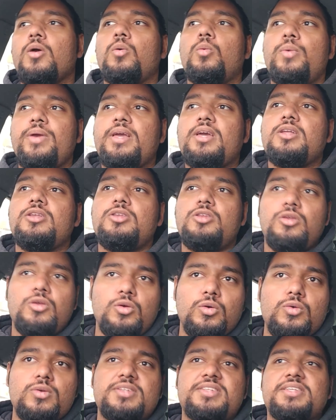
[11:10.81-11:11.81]
We can
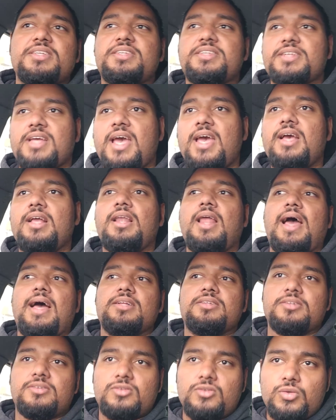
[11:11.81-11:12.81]
use the scale
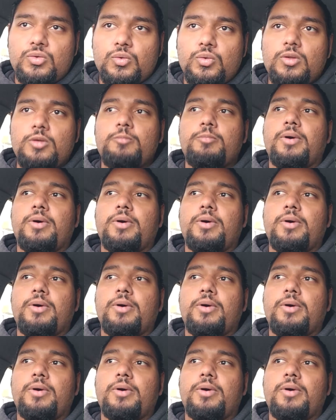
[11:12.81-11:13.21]
as a tool,